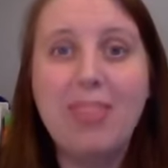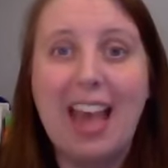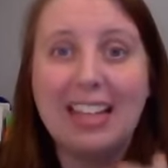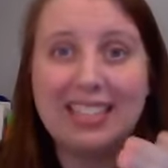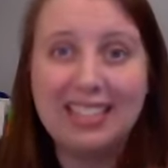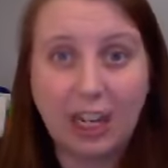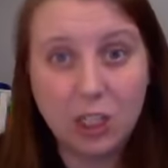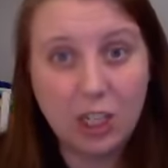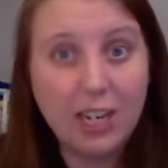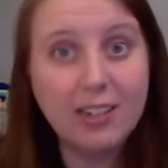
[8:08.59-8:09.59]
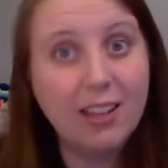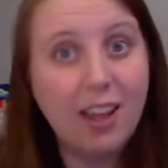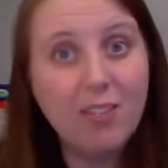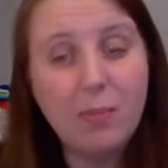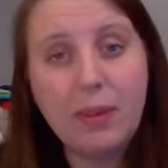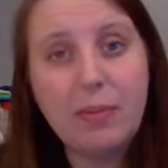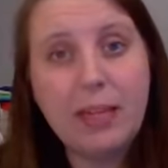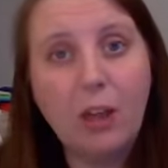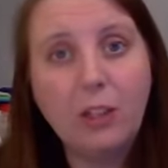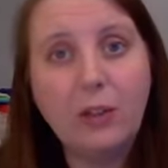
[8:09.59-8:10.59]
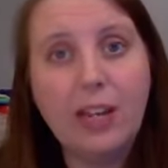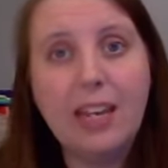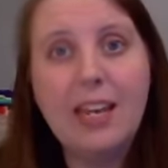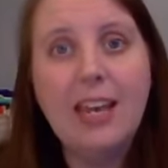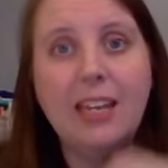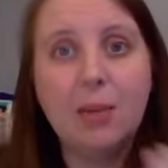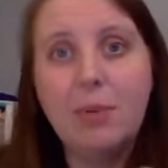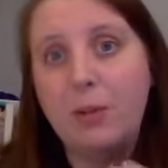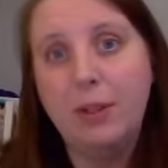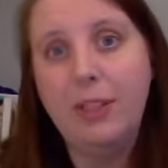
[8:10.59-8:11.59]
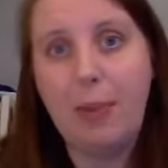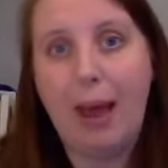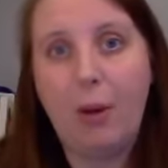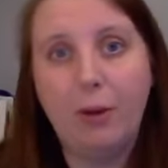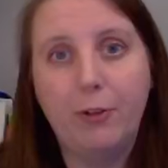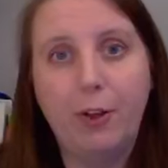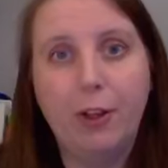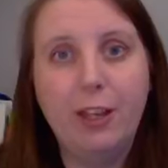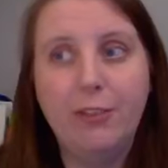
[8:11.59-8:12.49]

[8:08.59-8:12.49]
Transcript: that section of the PBL unit, can be really powerful.